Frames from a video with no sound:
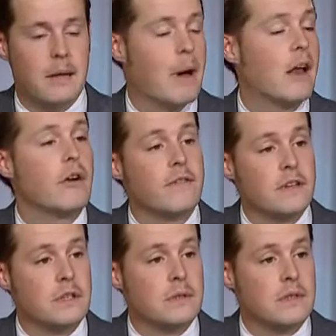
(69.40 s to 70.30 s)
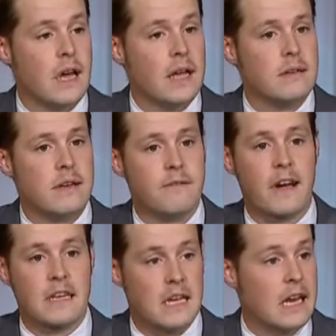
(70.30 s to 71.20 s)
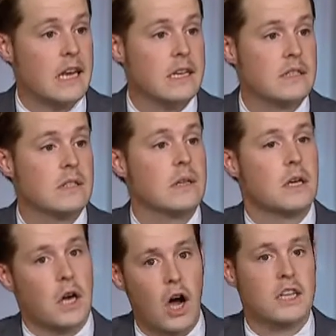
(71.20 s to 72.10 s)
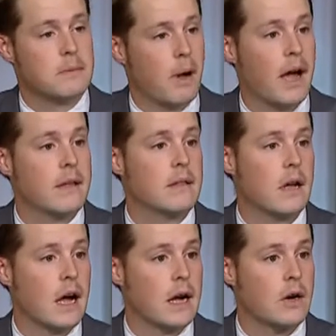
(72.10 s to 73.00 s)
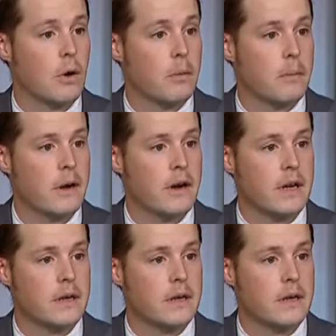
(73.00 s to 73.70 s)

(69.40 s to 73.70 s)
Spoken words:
matter of issues that affect Canadians caused by corporate America.